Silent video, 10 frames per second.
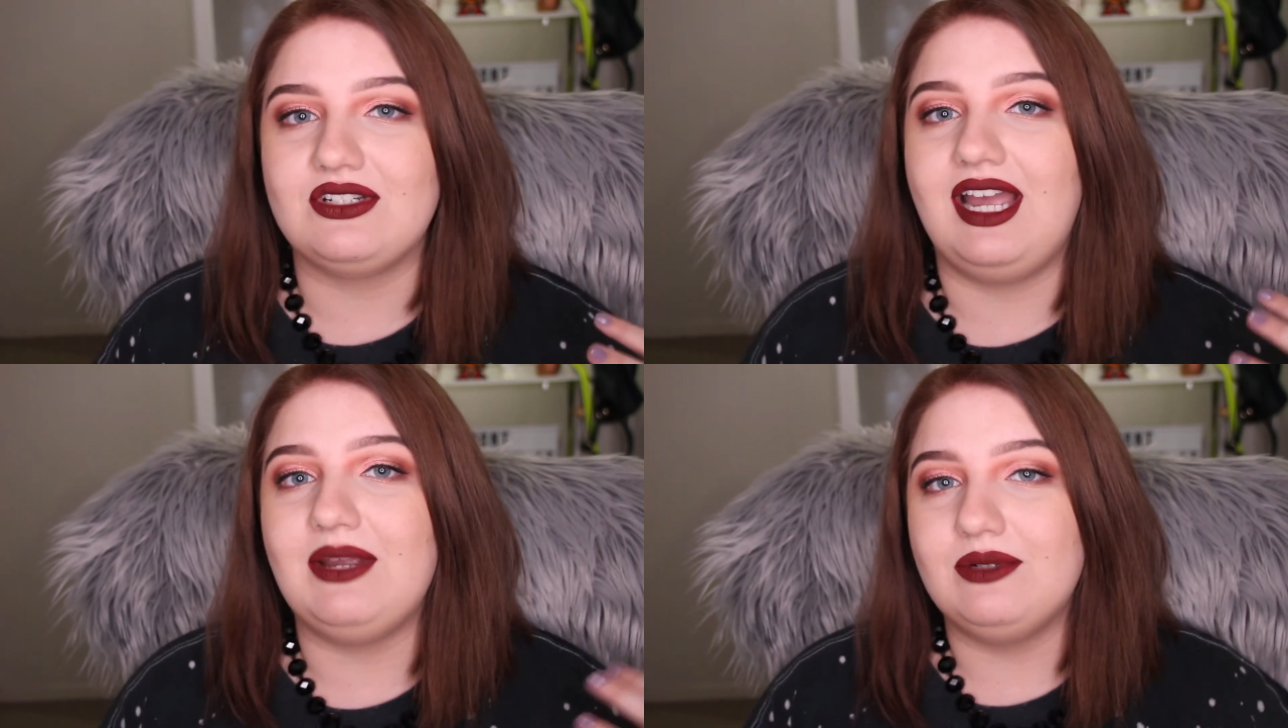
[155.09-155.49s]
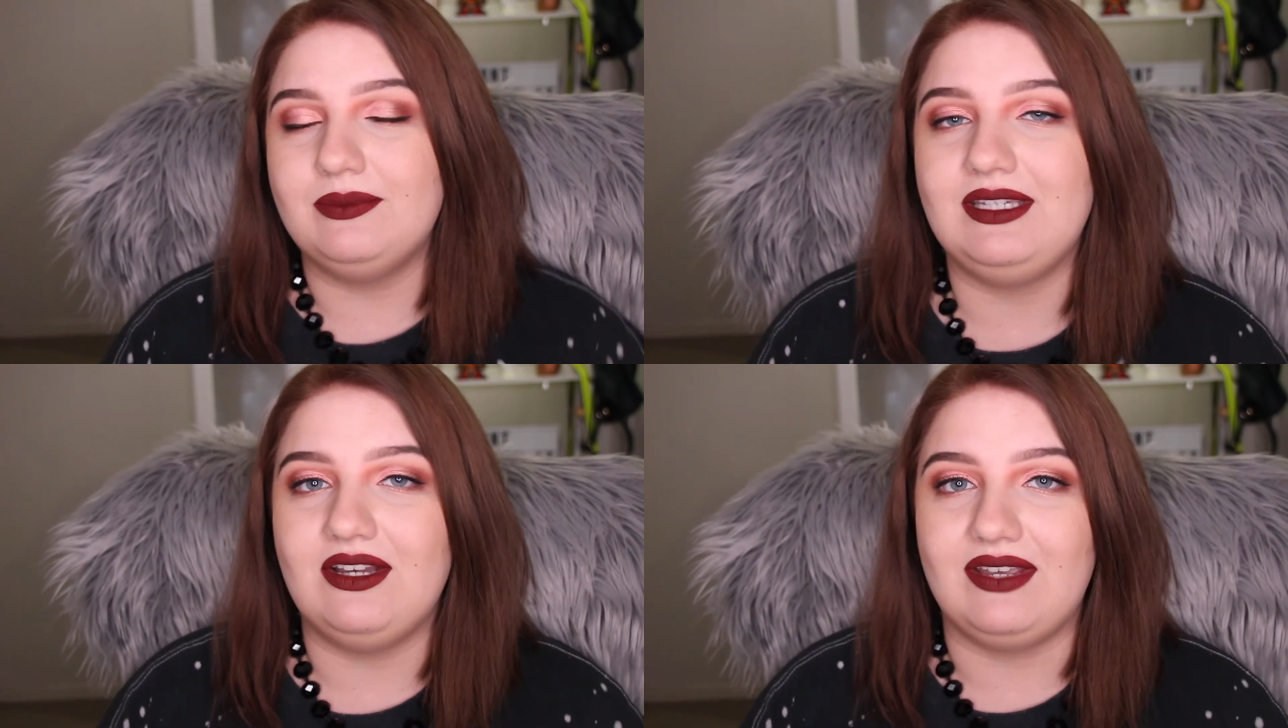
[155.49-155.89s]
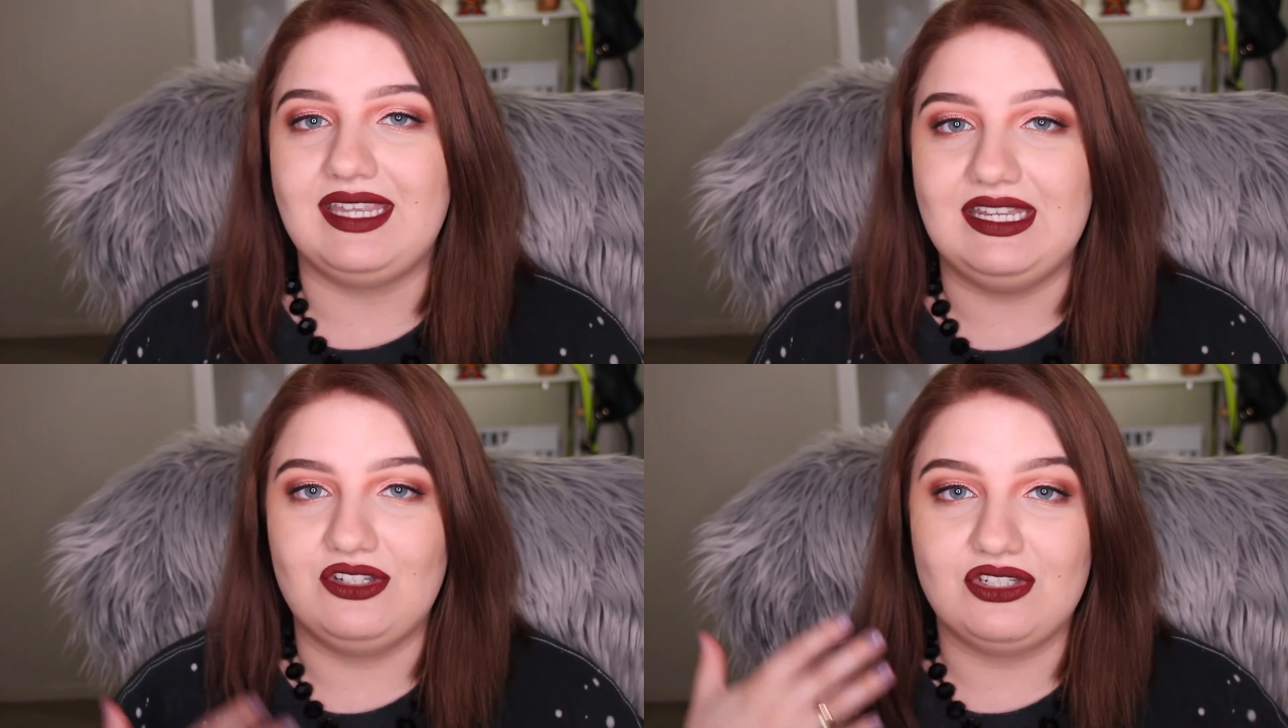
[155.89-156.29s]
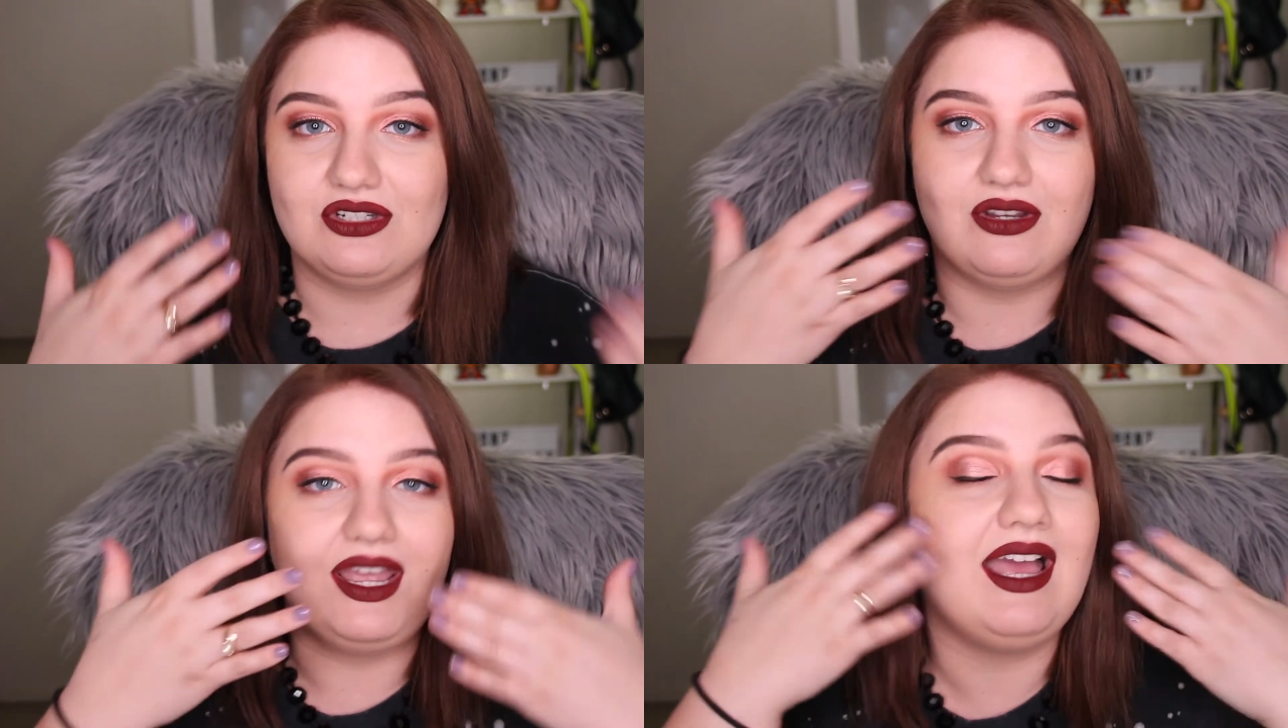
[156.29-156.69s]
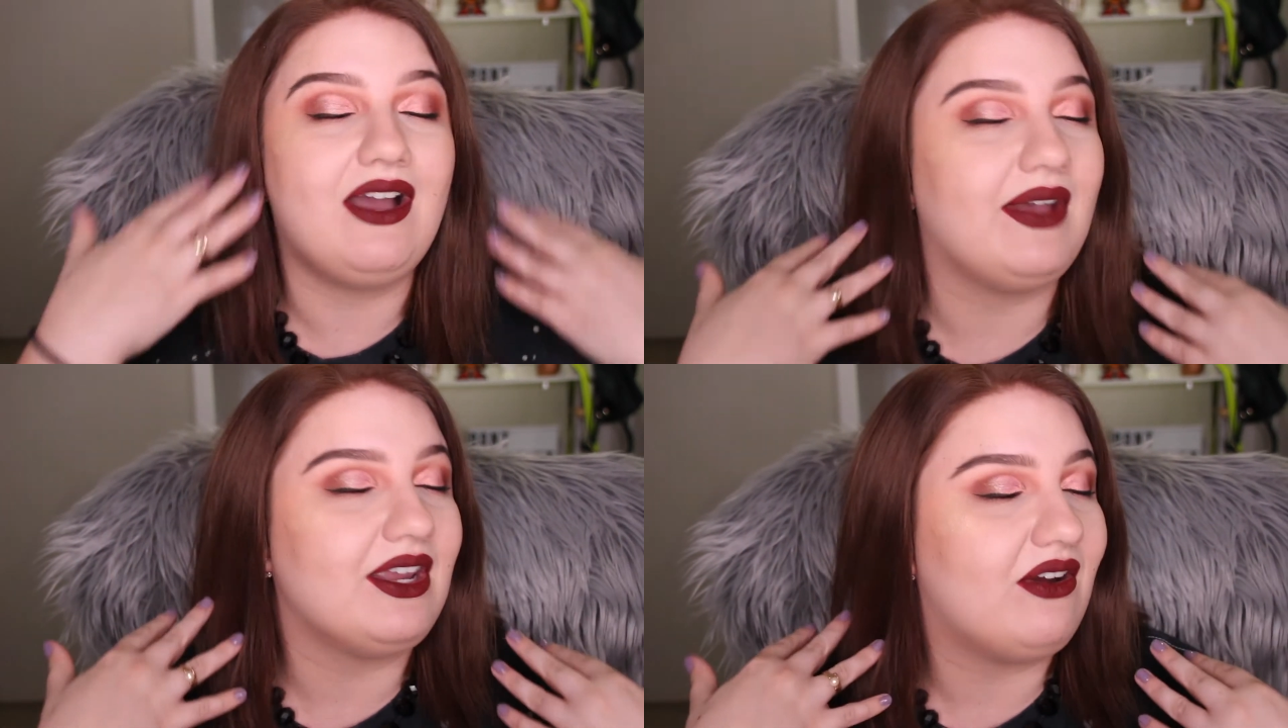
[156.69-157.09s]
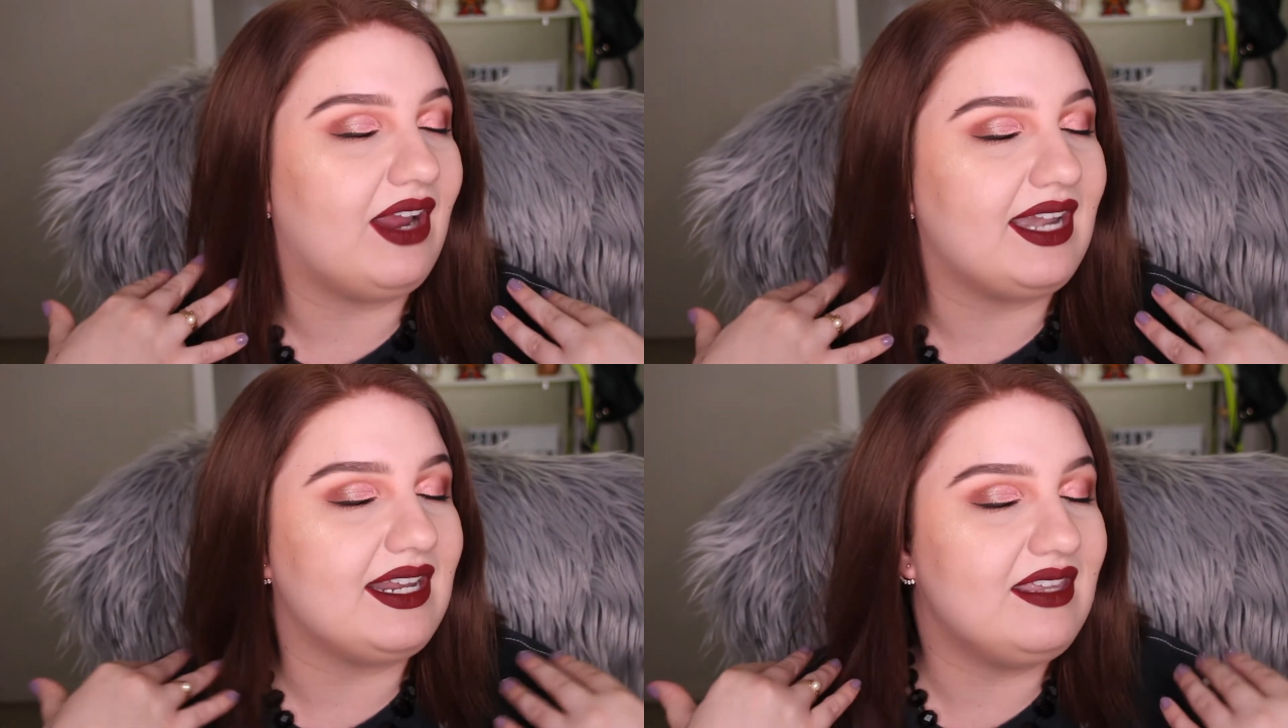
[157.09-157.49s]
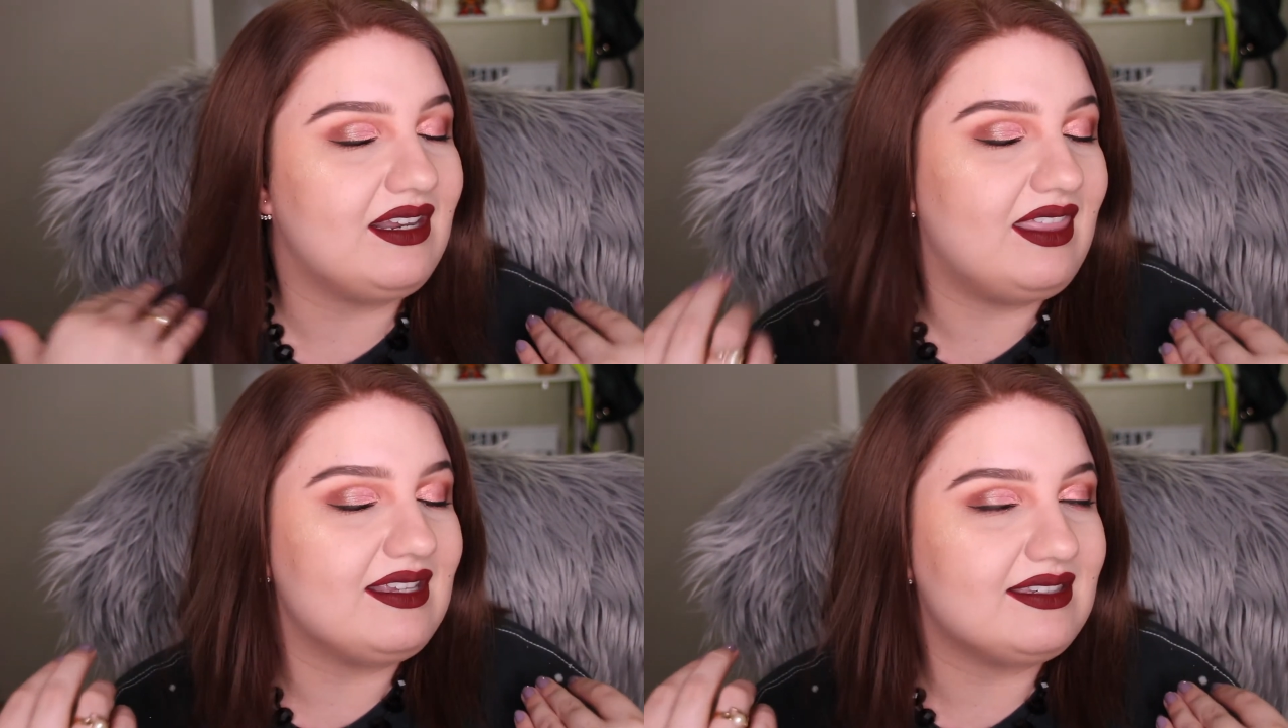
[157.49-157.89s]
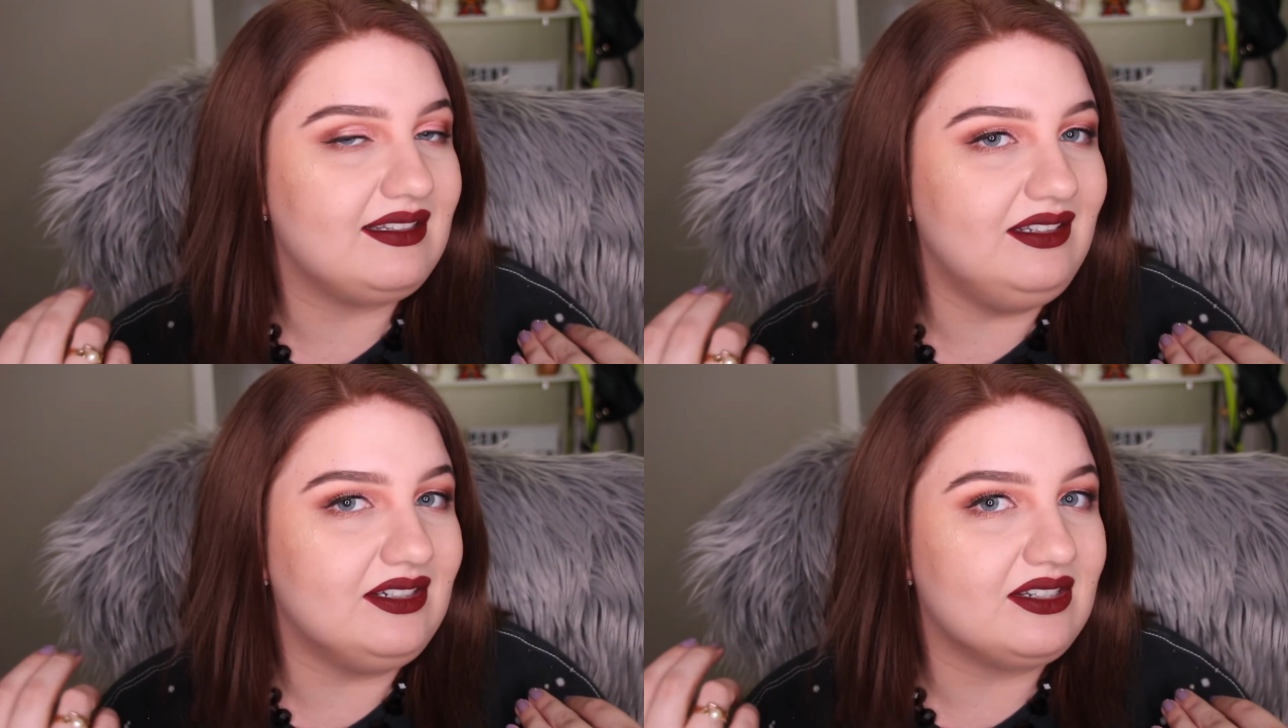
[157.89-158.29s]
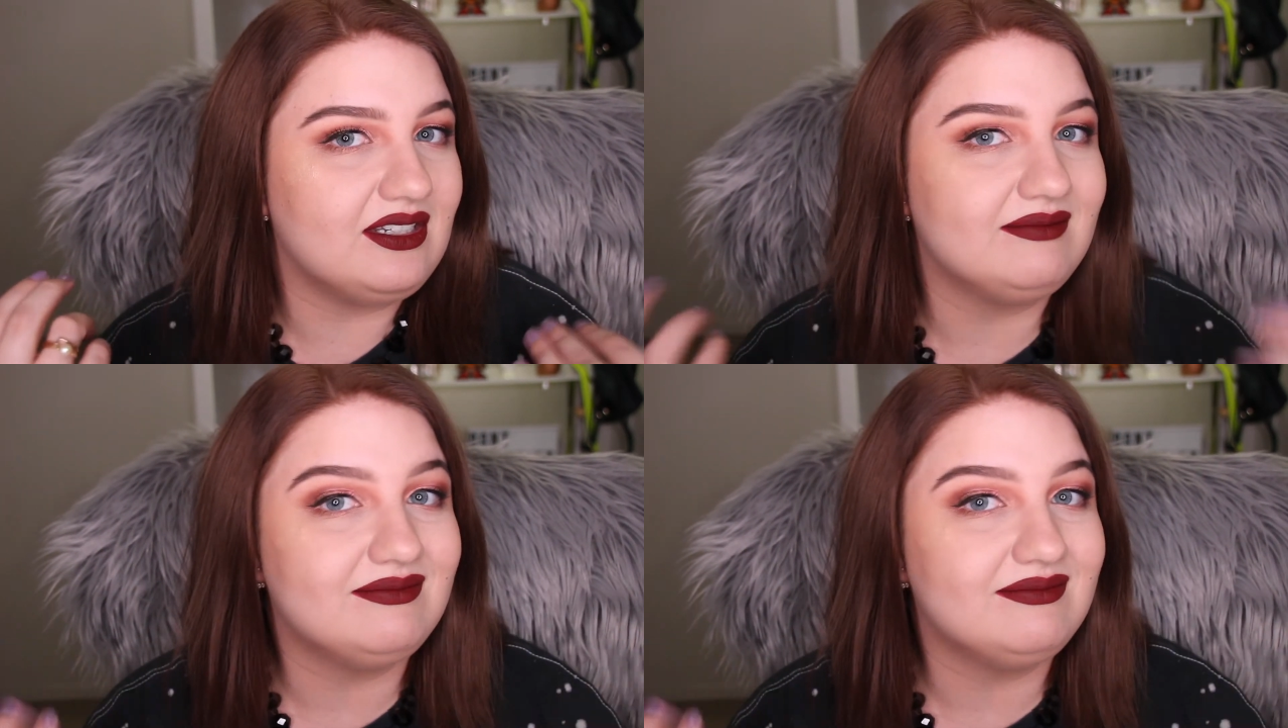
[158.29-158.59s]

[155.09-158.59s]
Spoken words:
I will be going into how I created this look.